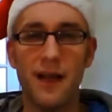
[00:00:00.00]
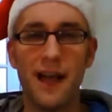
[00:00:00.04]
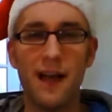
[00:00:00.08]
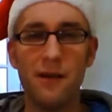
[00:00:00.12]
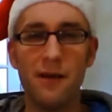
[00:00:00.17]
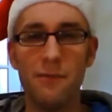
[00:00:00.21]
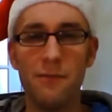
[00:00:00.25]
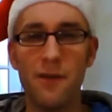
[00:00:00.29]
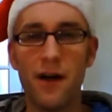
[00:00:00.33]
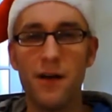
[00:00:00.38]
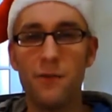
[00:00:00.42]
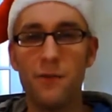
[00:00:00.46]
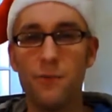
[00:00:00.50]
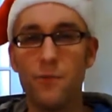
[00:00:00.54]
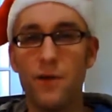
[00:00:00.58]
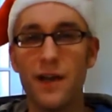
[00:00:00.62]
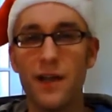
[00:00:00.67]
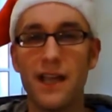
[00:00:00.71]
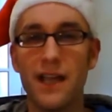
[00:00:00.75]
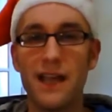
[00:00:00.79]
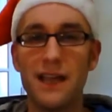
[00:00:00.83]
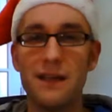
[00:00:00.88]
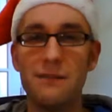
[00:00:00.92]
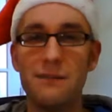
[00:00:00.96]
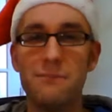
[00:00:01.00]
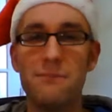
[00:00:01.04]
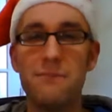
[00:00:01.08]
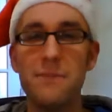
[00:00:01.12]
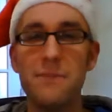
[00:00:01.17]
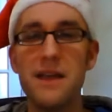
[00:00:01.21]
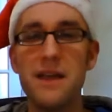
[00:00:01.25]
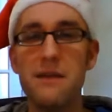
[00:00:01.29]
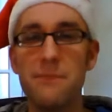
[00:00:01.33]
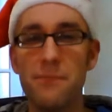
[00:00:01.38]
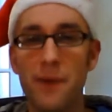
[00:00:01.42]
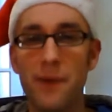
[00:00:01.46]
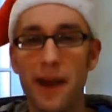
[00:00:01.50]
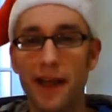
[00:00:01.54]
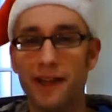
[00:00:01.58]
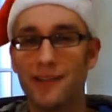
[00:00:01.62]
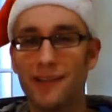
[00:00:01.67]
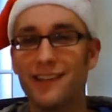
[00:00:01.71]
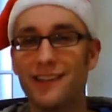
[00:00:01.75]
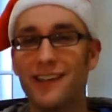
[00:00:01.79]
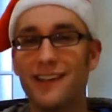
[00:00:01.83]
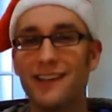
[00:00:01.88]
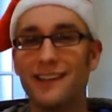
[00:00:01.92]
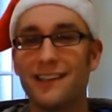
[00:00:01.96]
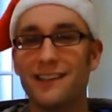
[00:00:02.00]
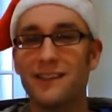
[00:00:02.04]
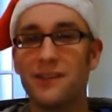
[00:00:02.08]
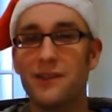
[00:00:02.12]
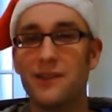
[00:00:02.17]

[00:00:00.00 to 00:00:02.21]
How might we be a blessing